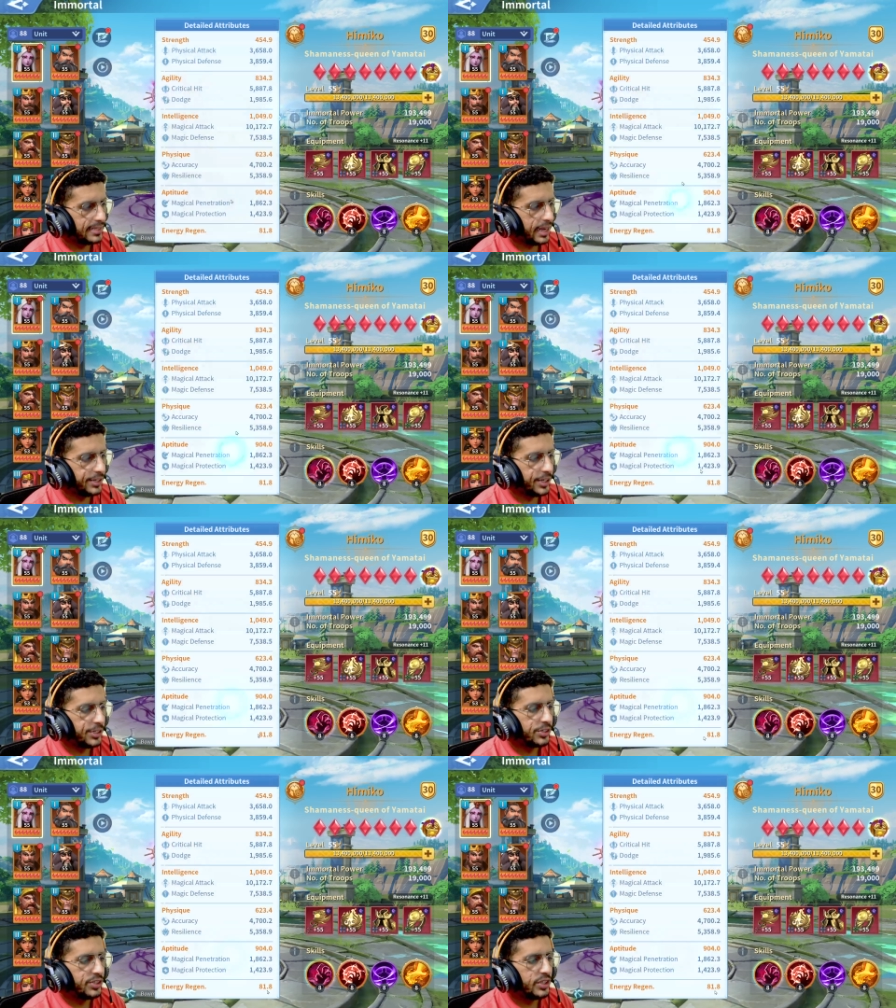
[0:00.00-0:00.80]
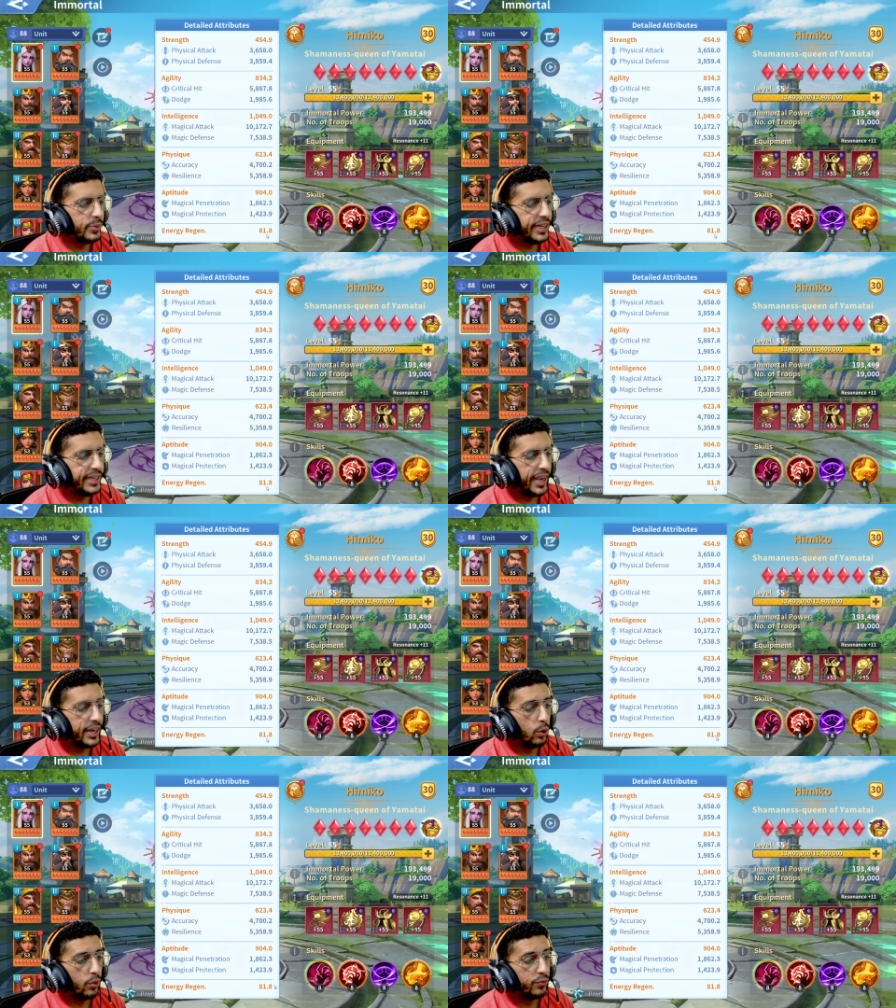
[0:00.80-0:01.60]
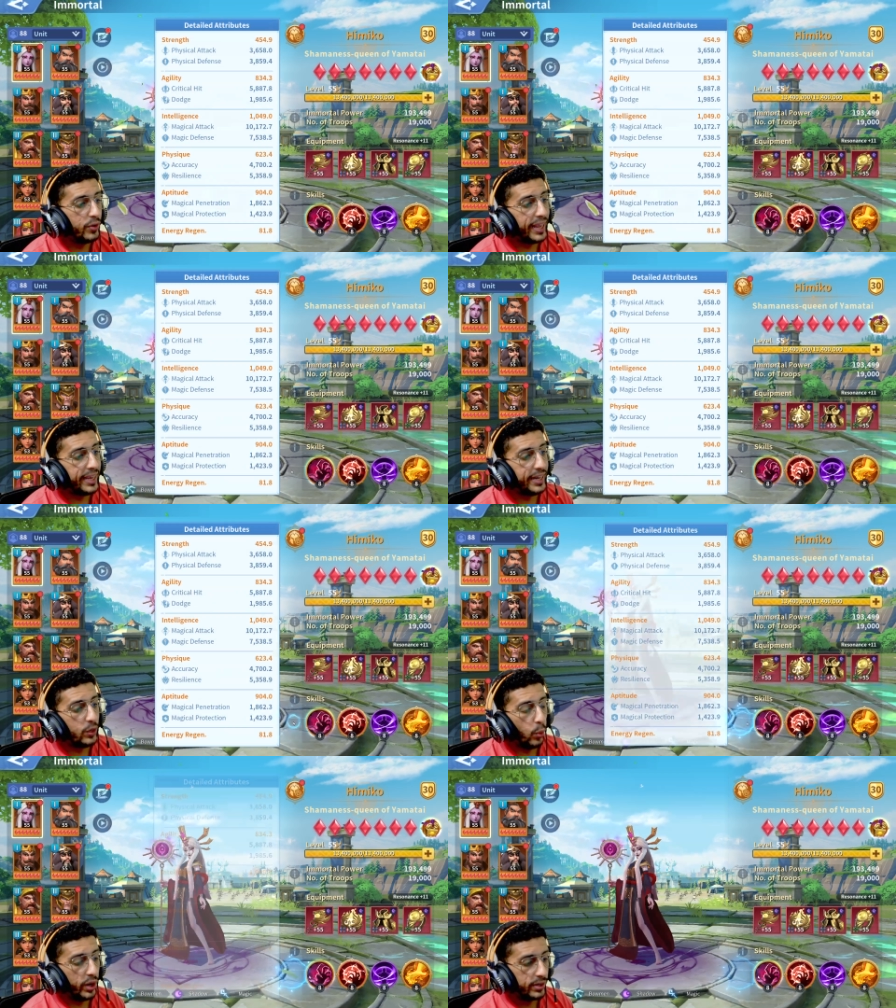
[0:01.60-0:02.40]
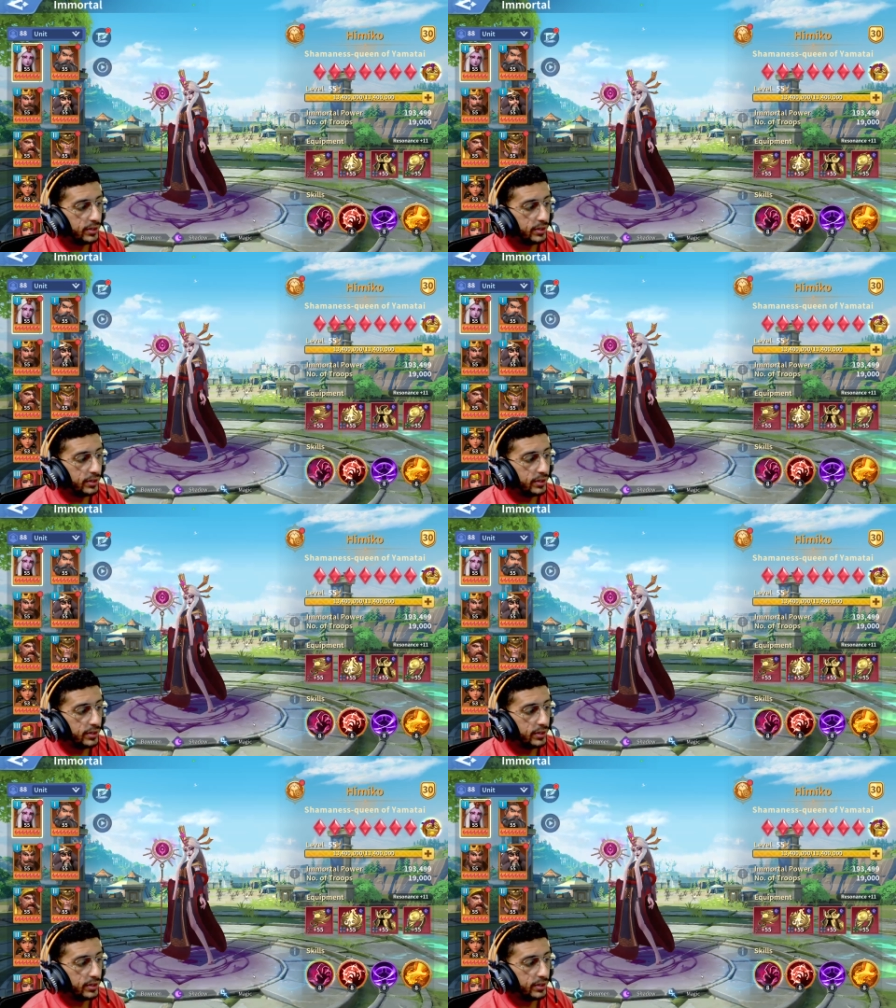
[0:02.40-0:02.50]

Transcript: an energy regain of 81.